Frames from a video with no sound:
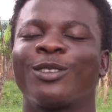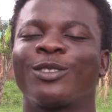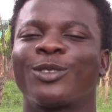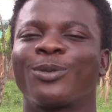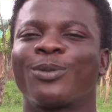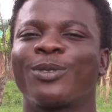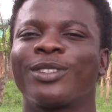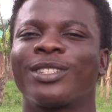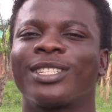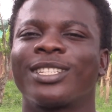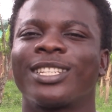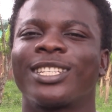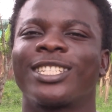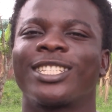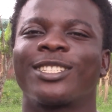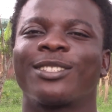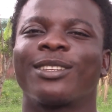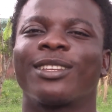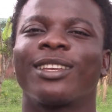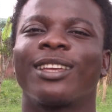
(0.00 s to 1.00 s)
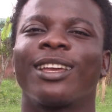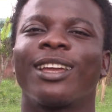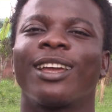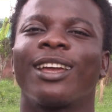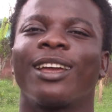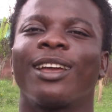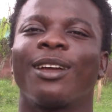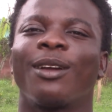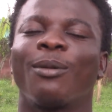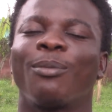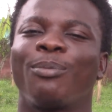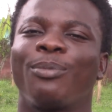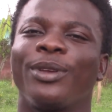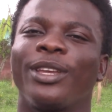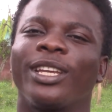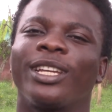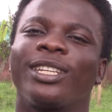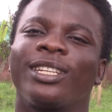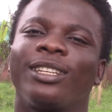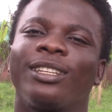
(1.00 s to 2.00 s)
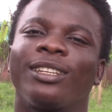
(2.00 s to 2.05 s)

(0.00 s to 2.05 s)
sponsors pick